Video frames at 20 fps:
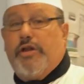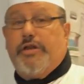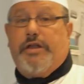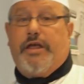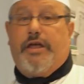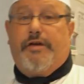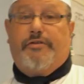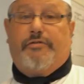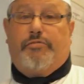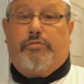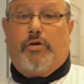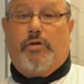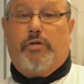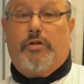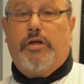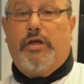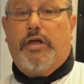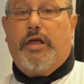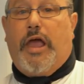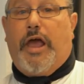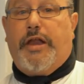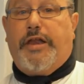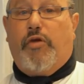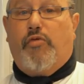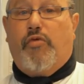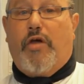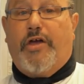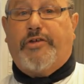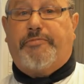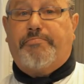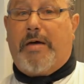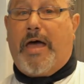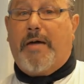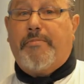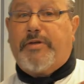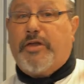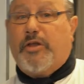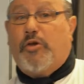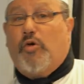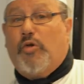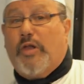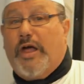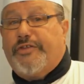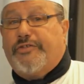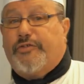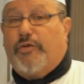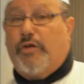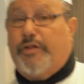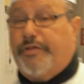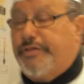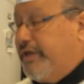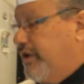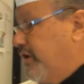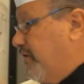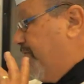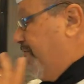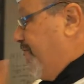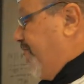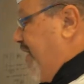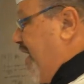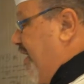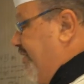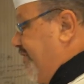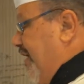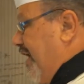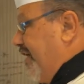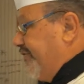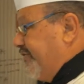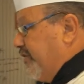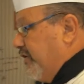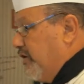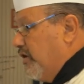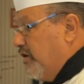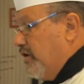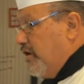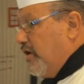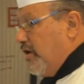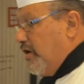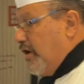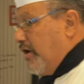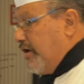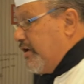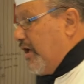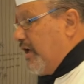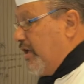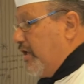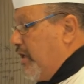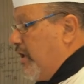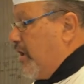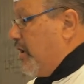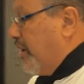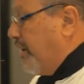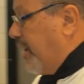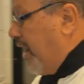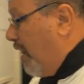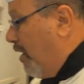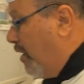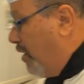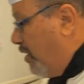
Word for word: in there as well. Any roast pumpkin, all that sort of thing, fantastic. Okay, now,